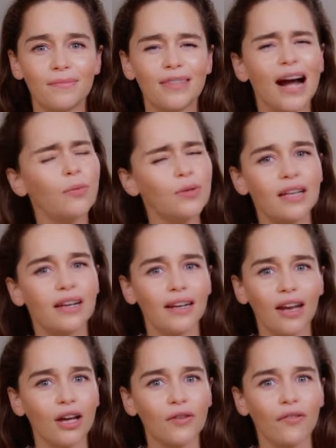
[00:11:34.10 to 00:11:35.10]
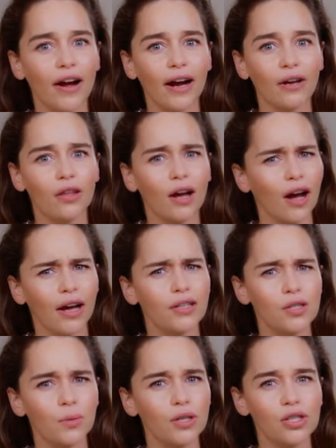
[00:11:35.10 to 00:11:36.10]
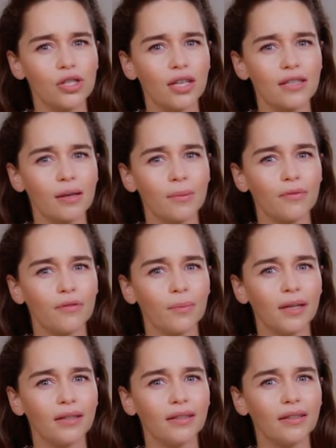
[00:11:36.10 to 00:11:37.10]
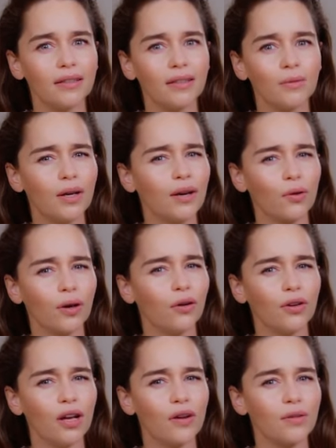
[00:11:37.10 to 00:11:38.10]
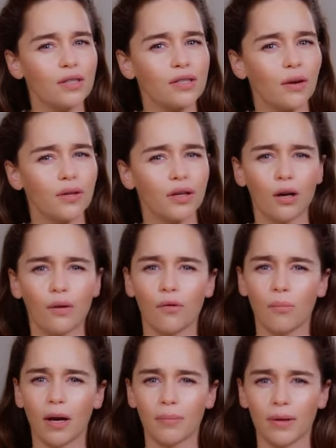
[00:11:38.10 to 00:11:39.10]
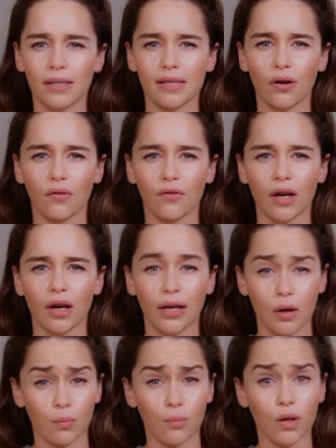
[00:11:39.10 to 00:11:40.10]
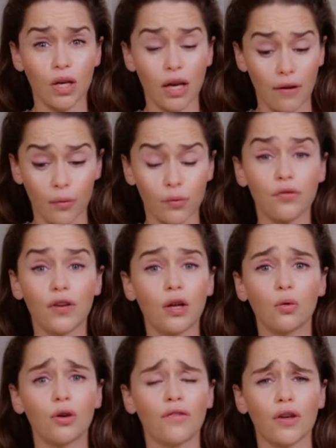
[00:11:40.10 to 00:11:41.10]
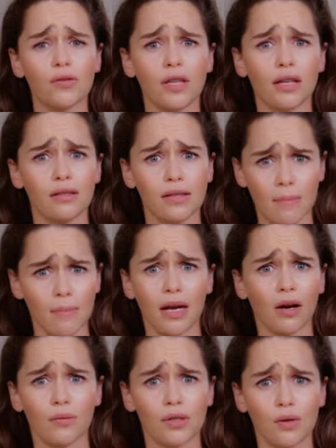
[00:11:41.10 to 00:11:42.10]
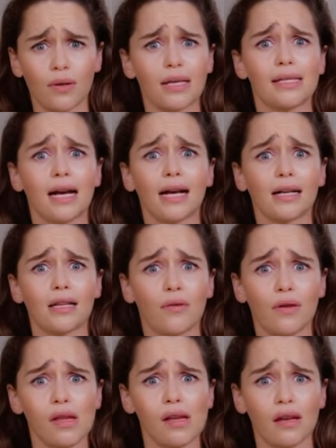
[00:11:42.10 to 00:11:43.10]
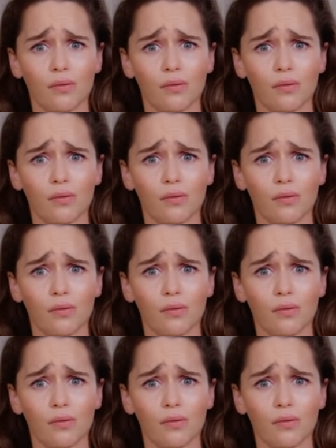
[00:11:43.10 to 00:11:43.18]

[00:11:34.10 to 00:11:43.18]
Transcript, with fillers: That was like a life hack that kind of switched things up for me. Whenever I got nervous, I would kind of remind myself that like it, if I was feeling all of those things, that meant I was doing exactly the right thing.